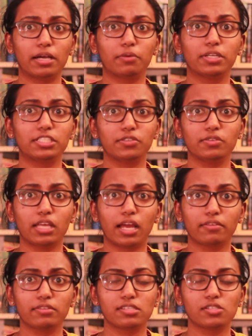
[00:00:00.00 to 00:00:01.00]
about what you
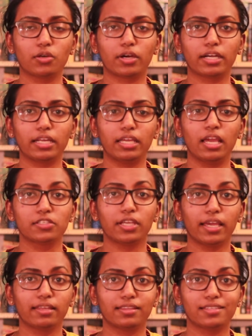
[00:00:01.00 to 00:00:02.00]
thought of the story. So
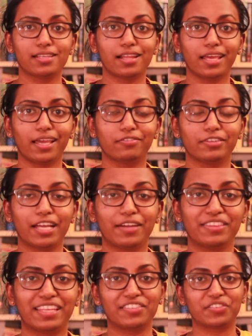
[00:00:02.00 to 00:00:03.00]
yeah, that's all I have for
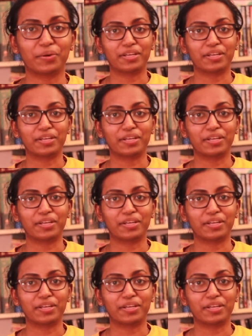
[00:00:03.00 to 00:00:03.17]
now, and thanks for